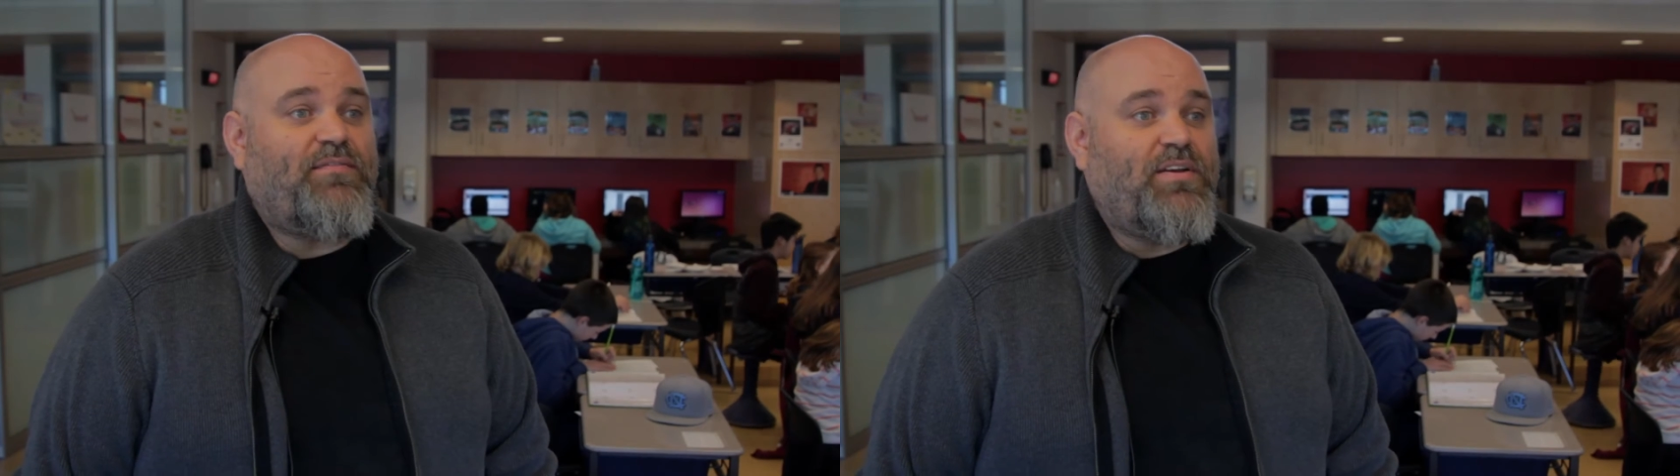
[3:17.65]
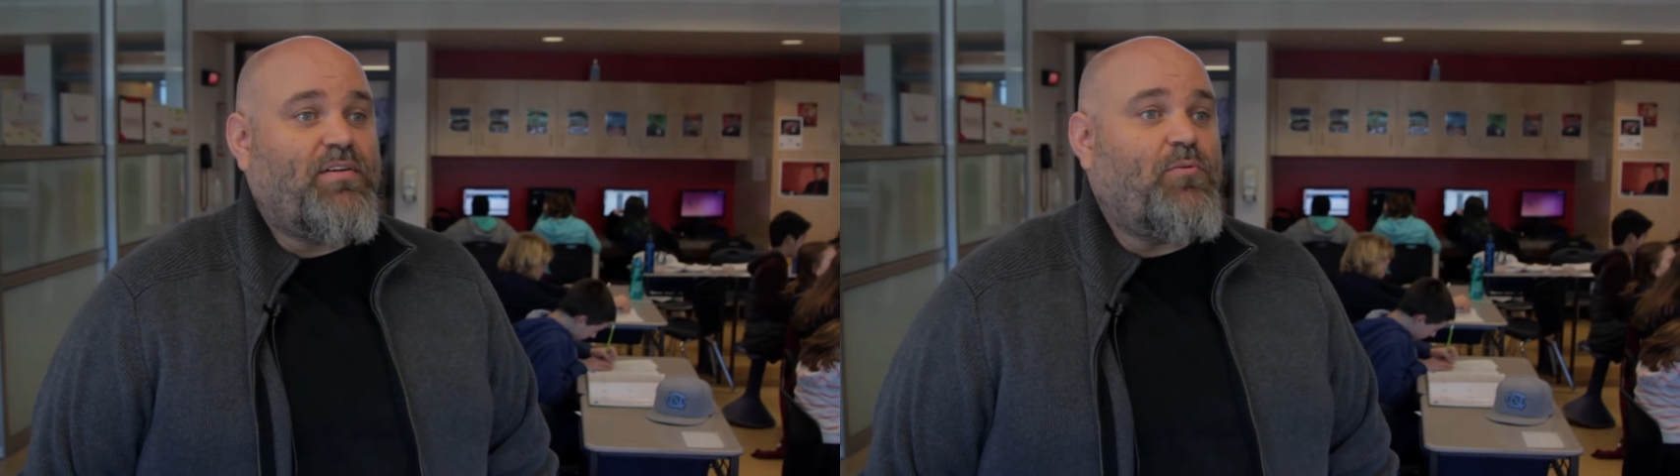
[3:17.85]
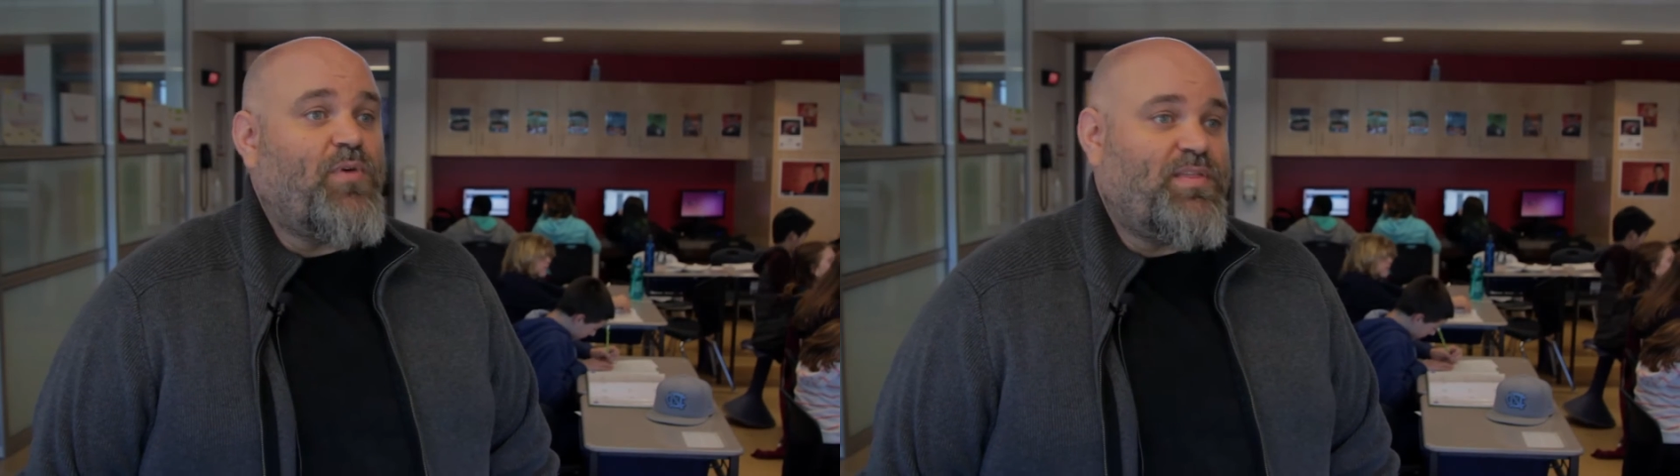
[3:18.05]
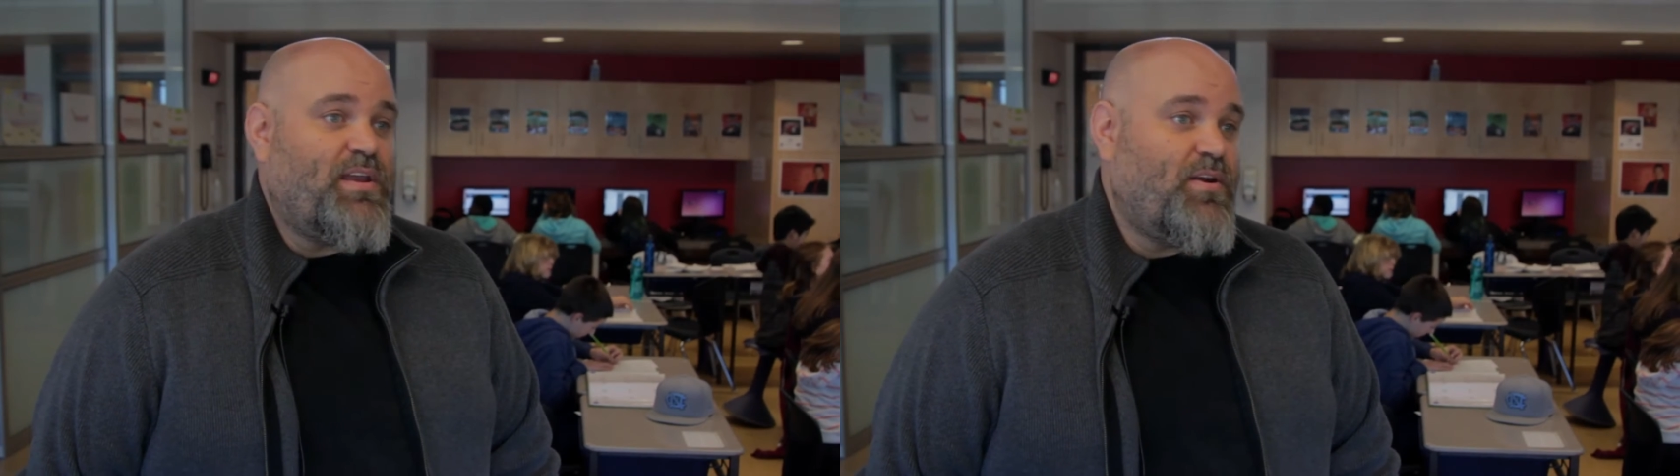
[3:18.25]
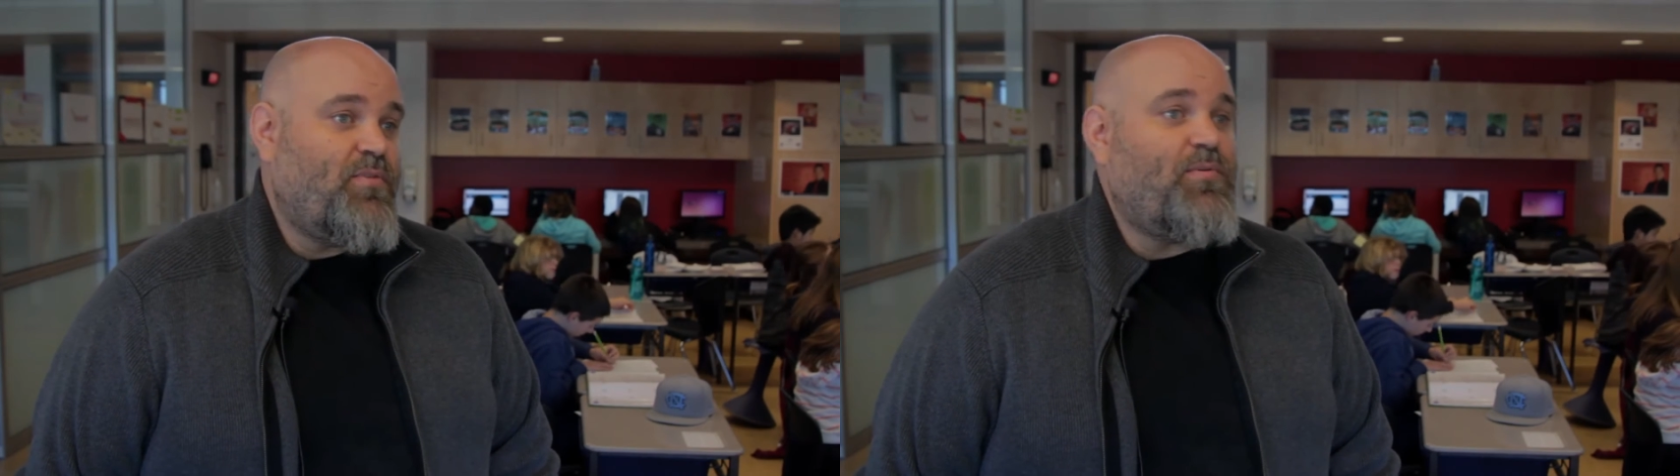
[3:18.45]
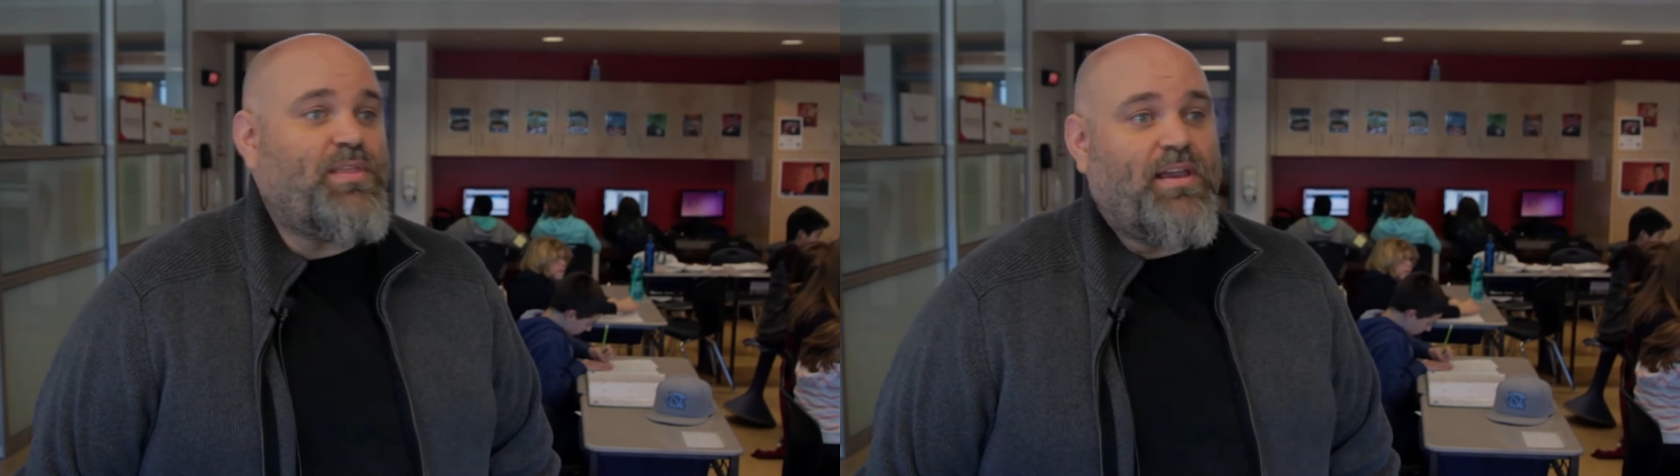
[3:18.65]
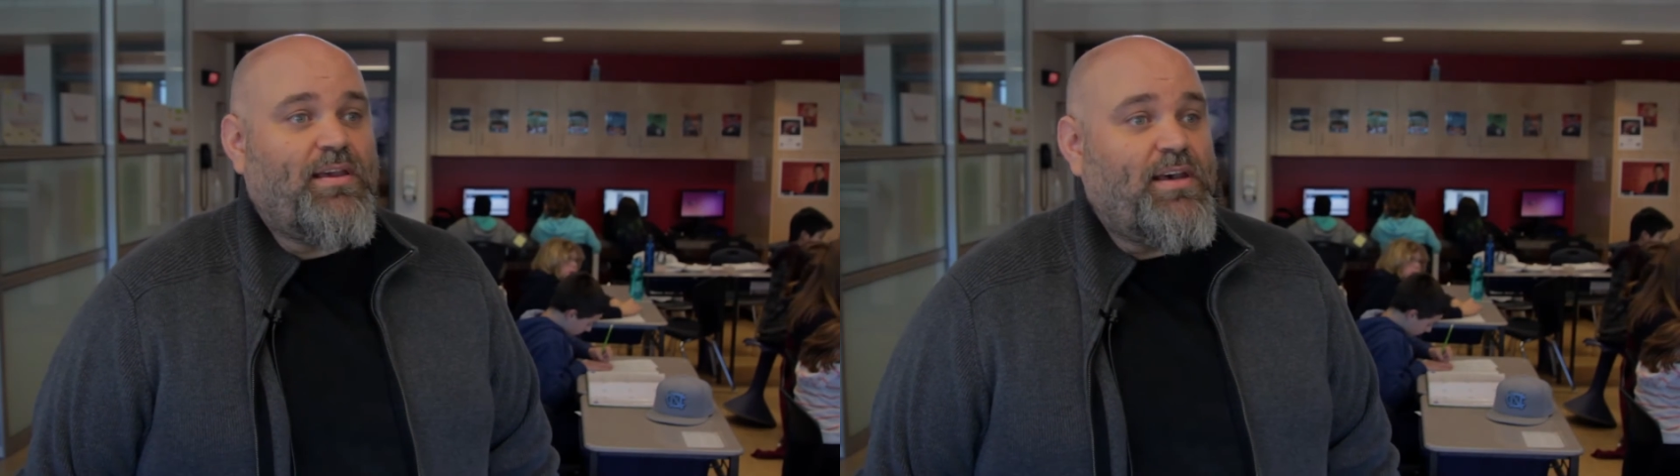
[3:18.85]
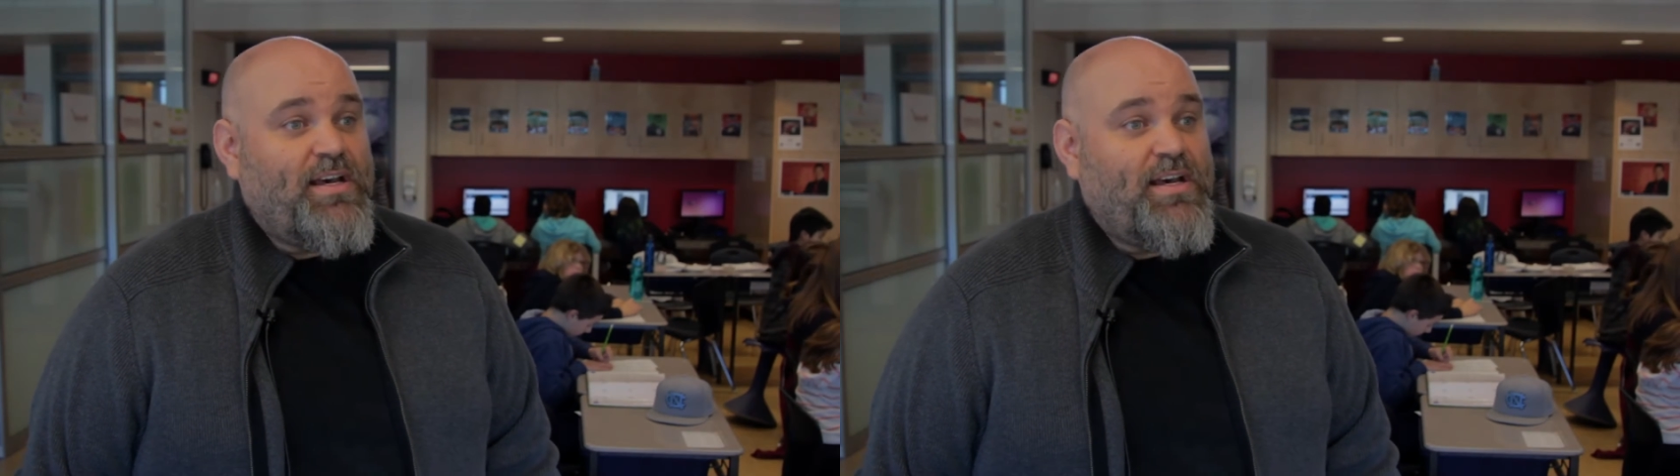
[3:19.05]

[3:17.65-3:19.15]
figure out what they know, what they